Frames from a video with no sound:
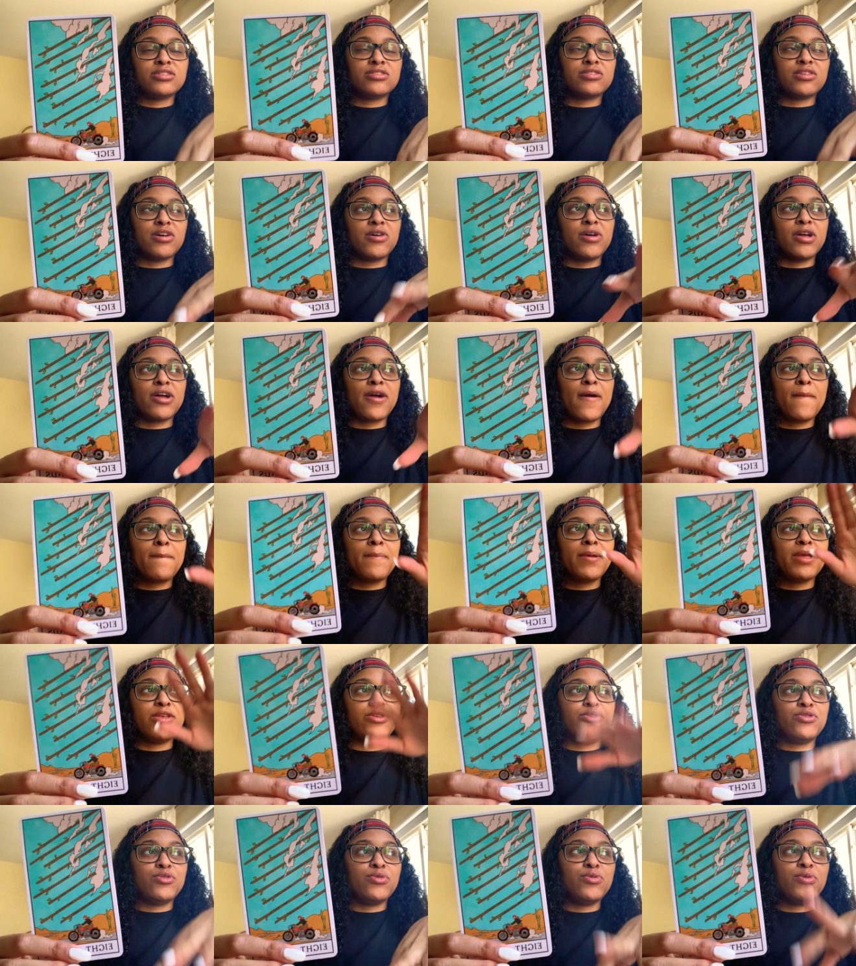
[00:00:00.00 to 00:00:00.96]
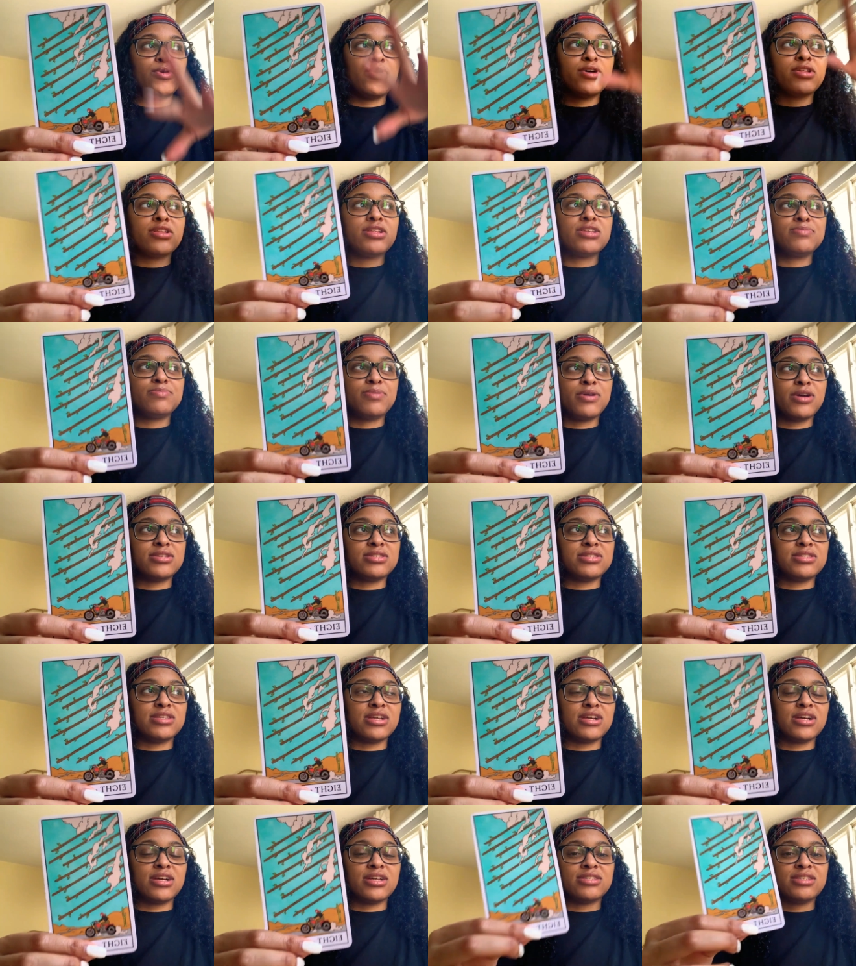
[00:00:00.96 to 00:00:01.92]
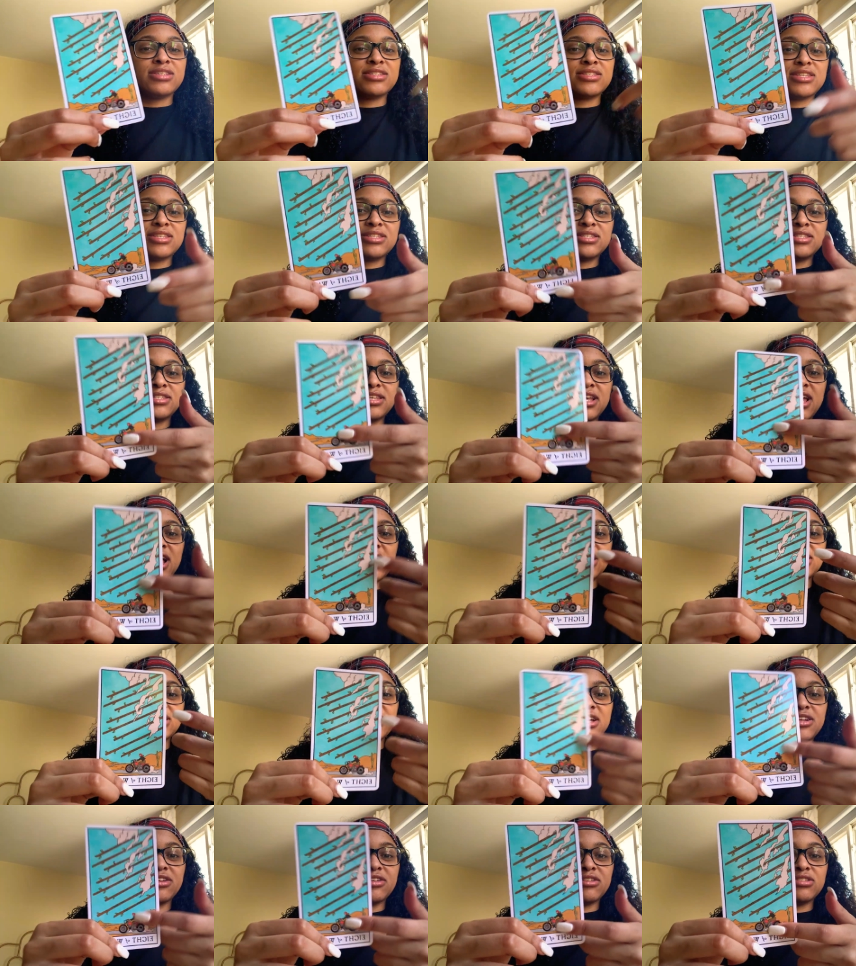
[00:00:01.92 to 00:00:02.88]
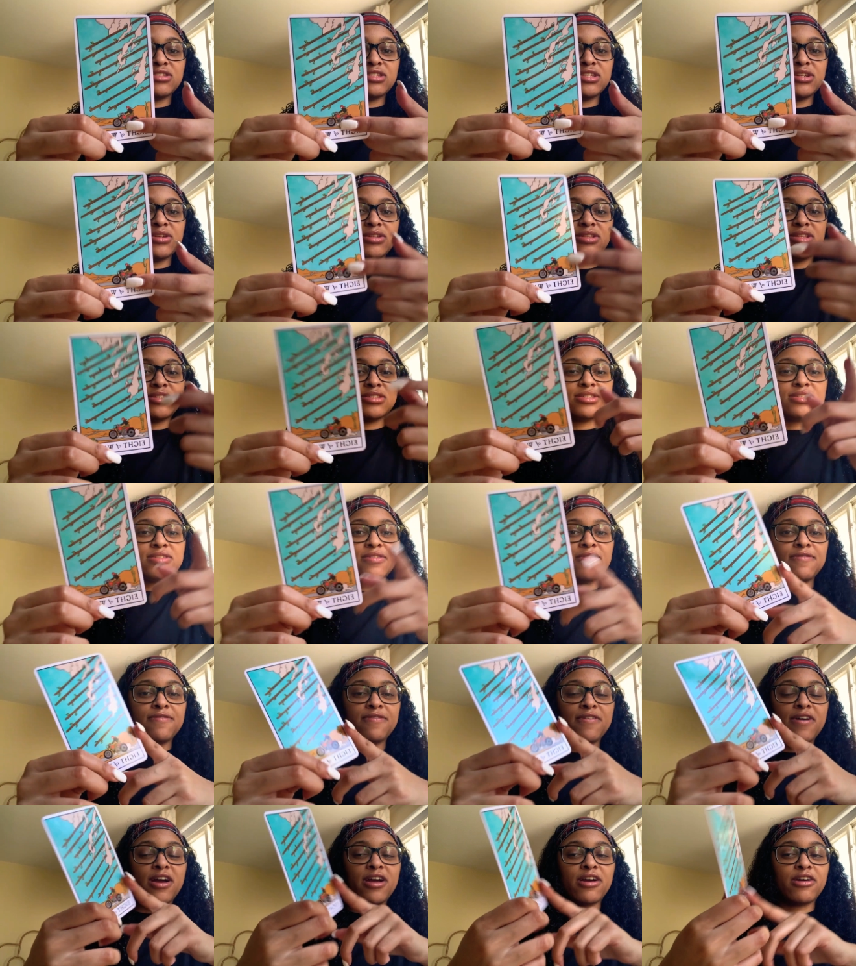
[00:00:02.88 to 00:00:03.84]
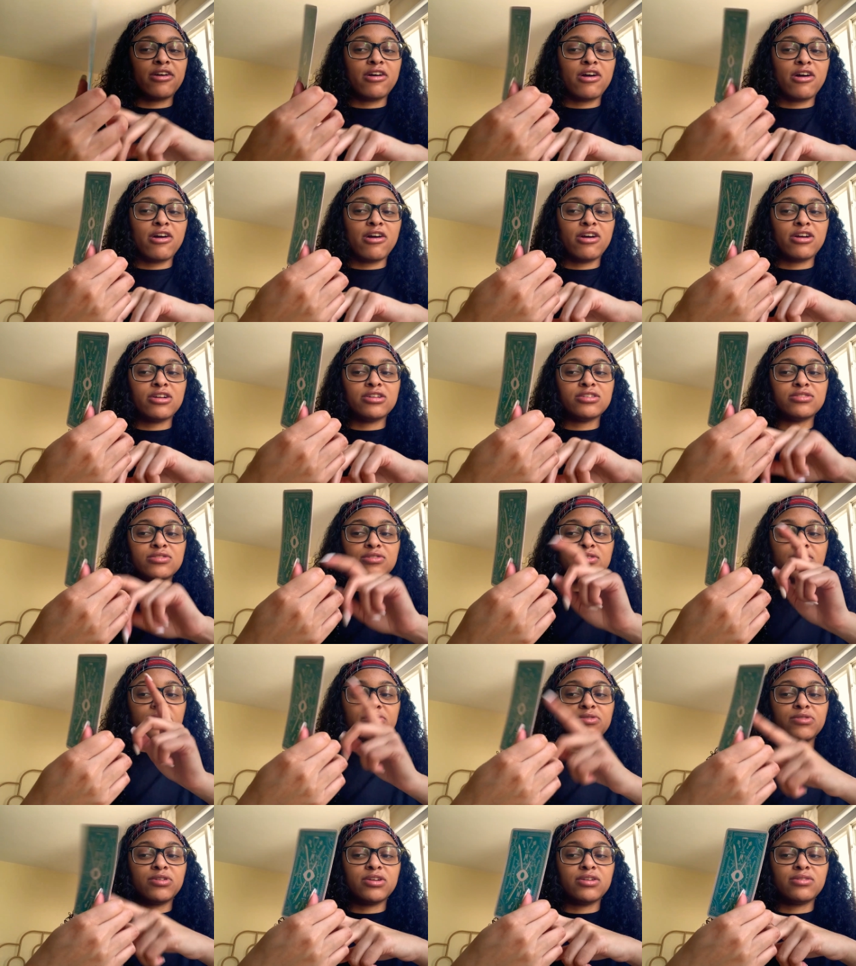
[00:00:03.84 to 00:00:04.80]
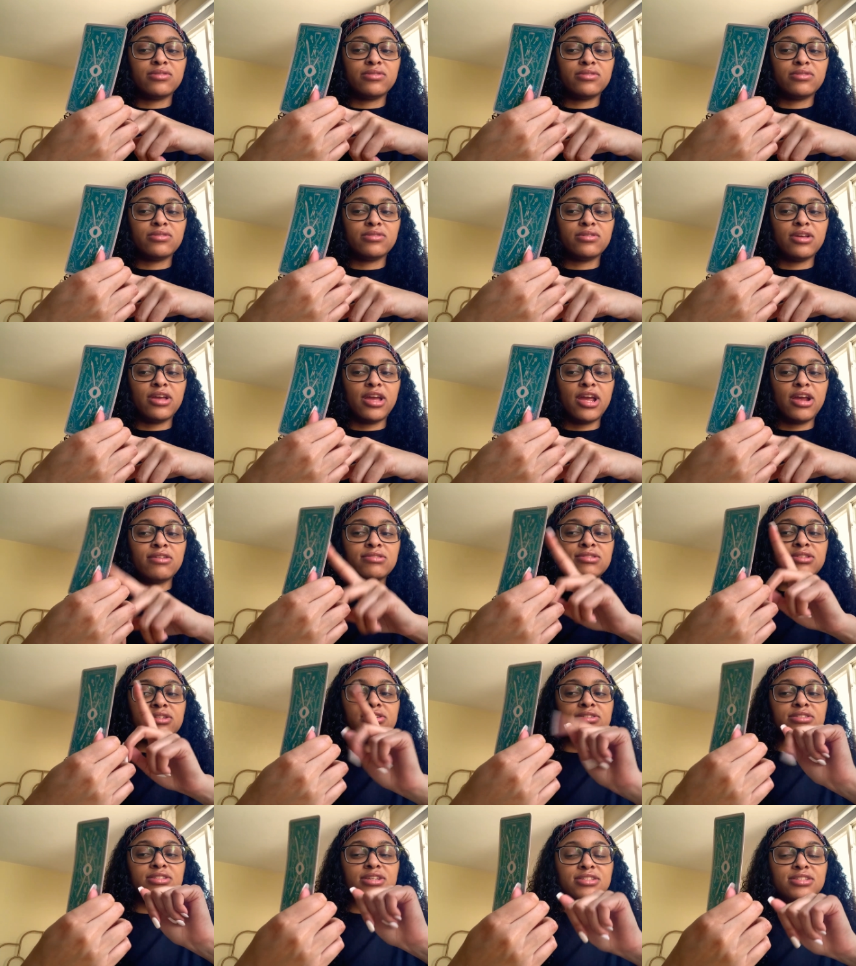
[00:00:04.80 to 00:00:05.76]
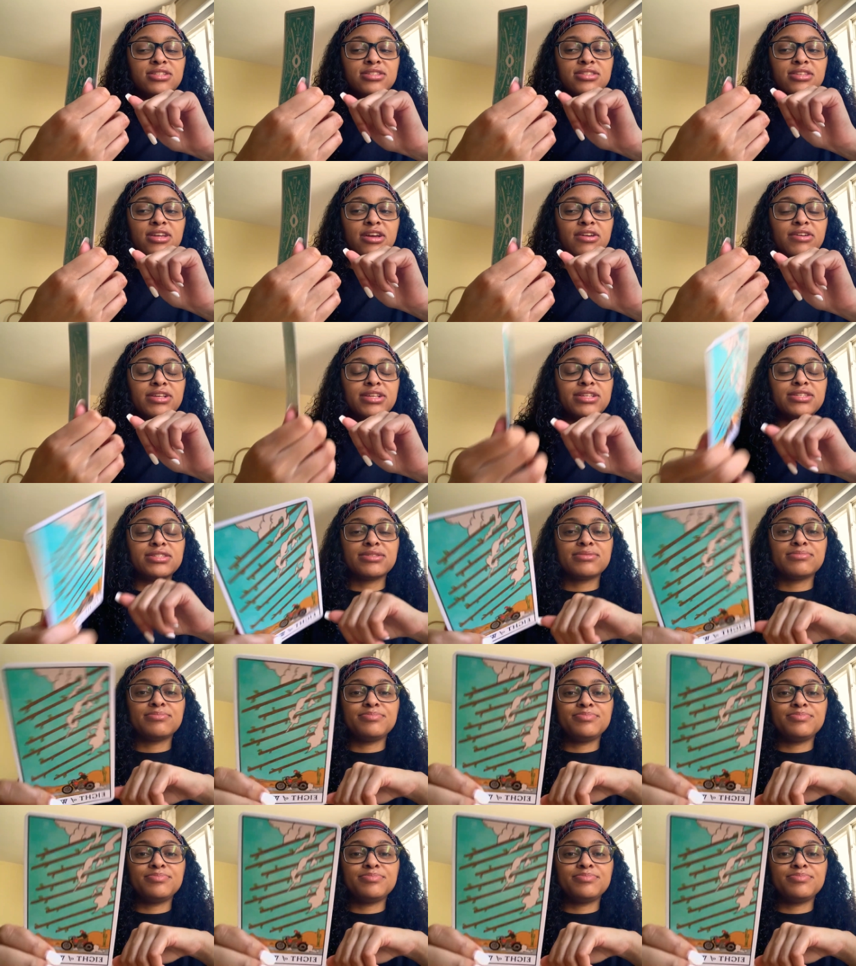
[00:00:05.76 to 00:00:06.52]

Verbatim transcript: So it could be you or this person because this is Sag energy. This is a fire card. So Aries, Leo, Sagittarius.